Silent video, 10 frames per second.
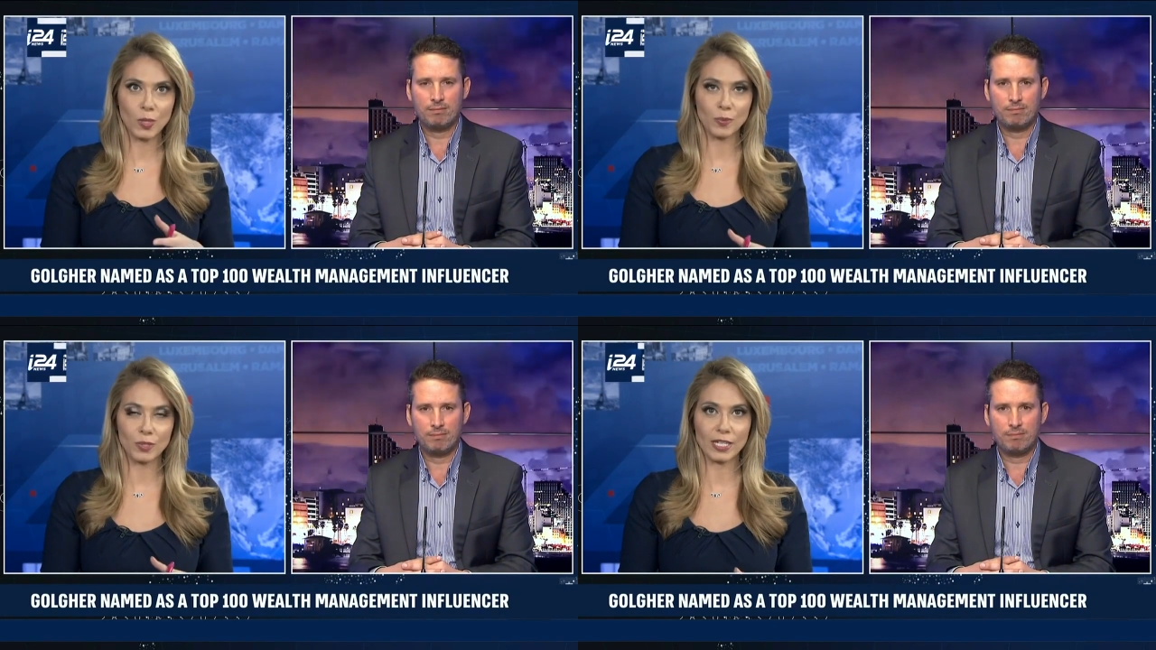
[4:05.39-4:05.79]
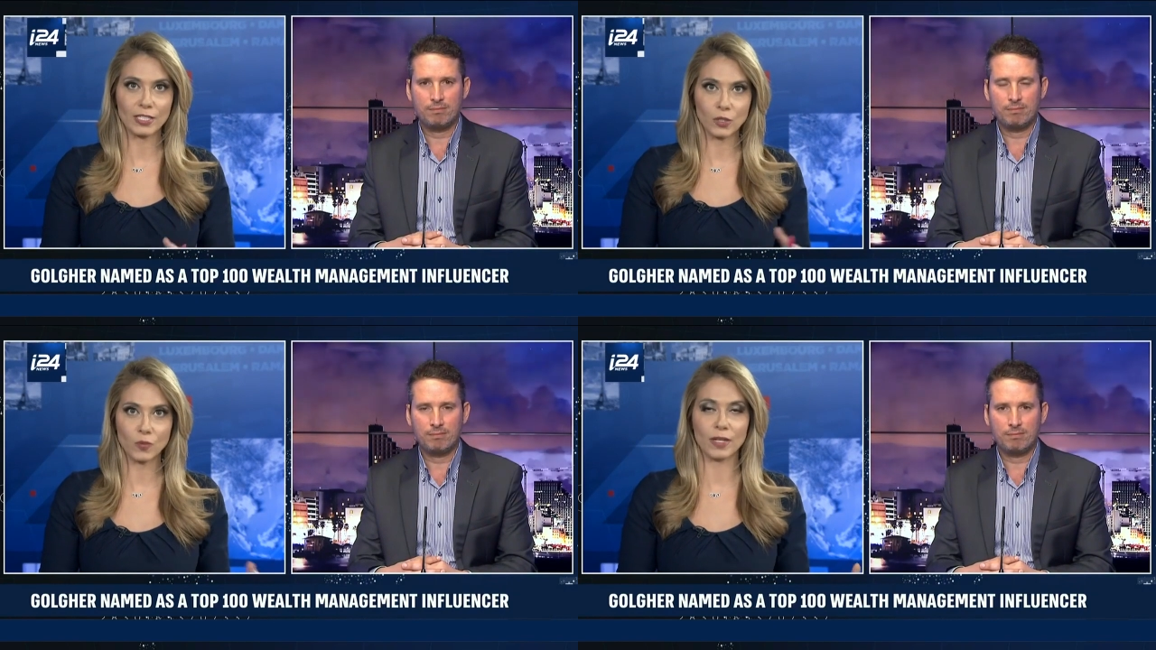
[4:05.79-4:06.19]
Speaker 1: We
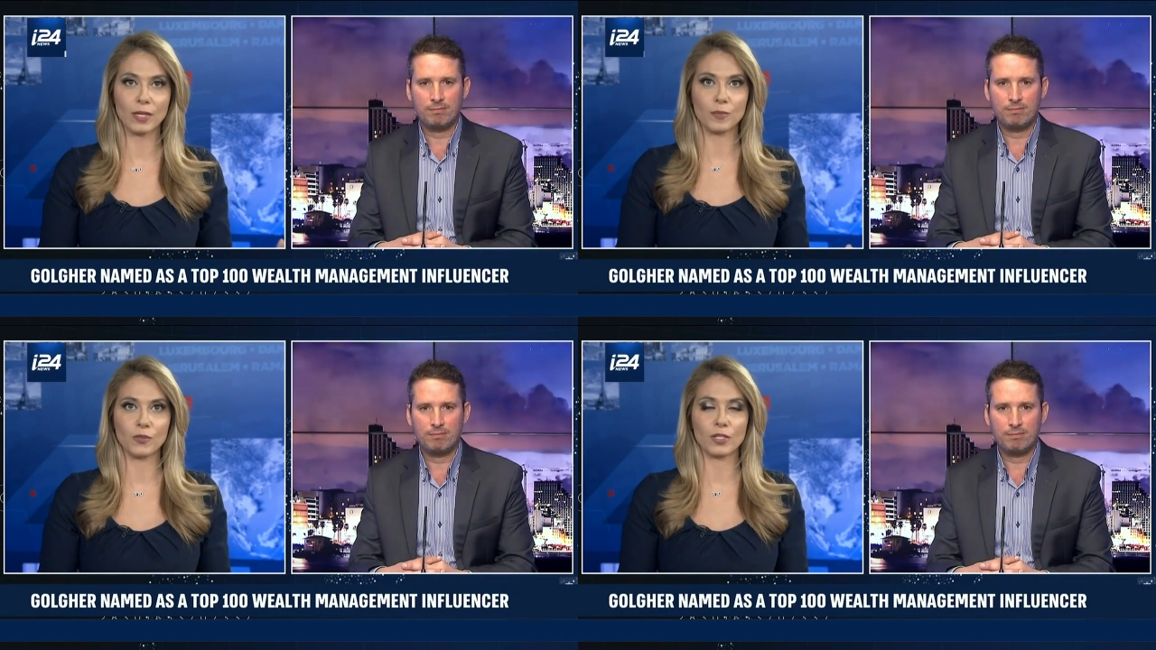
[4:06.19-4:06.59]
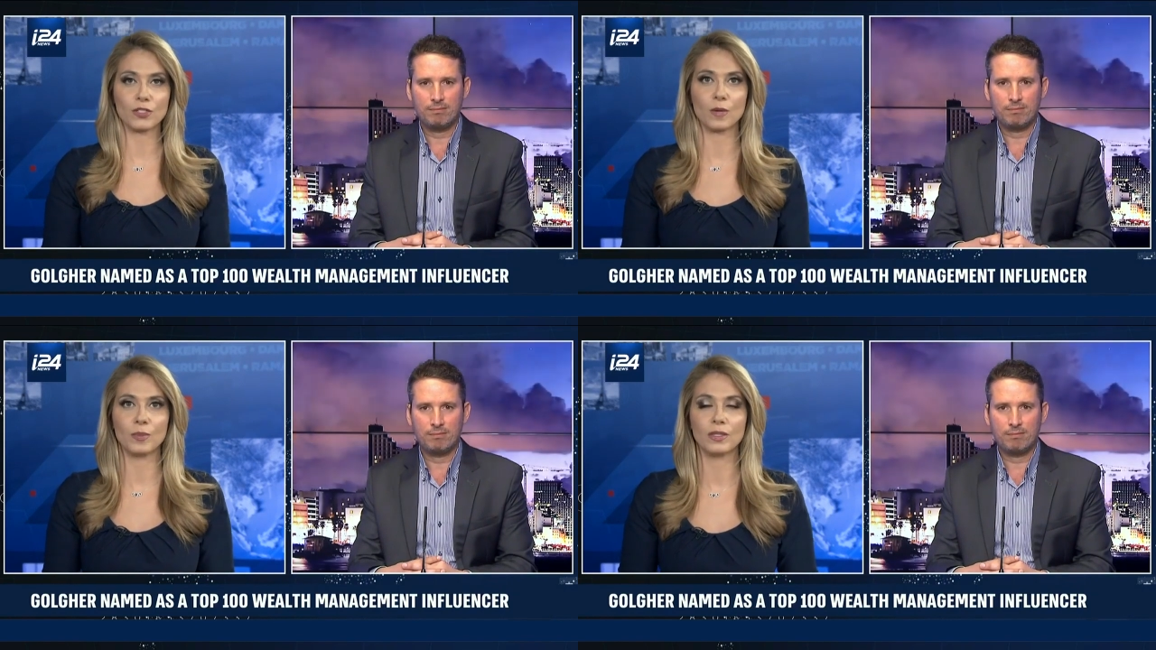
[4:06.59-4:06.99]
predict a run up, for
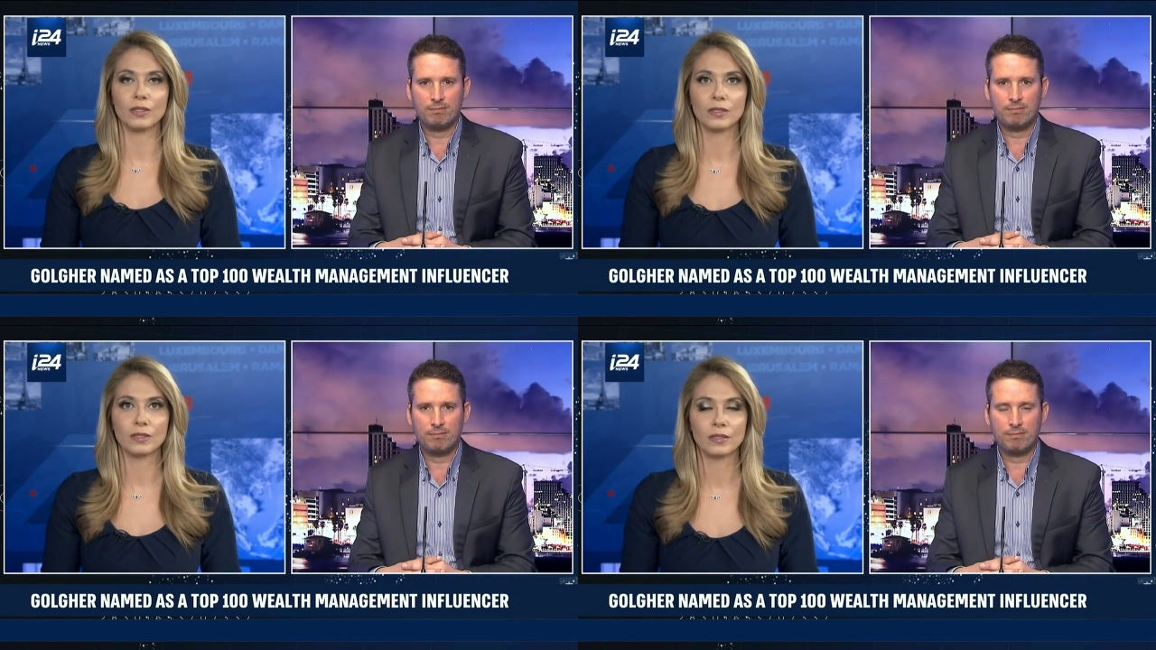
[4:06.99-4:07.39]
example.